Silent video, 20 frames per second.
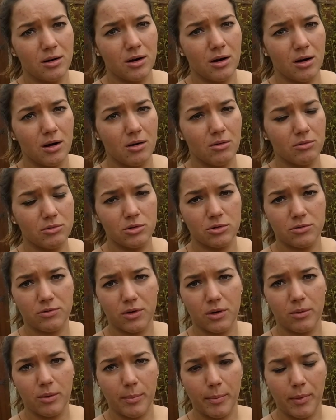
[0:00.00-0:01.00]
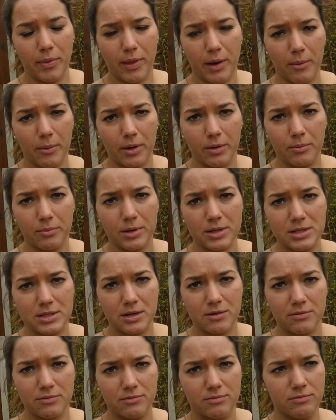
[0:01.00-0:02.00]
I'll do a follow up on that one once
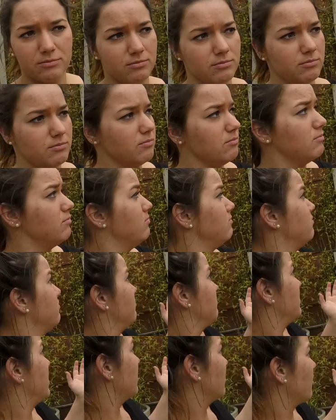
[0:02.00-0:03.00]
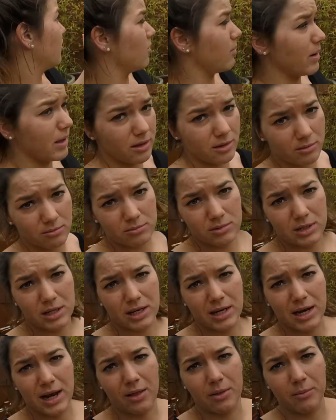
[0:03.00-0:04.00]
I've kind of got the weather
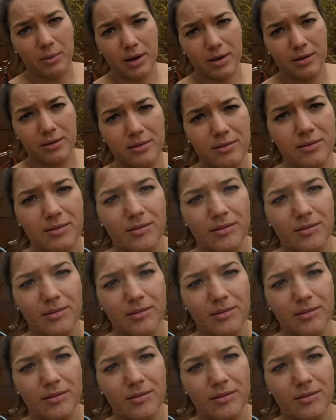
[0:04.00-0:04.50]
done and out of the way.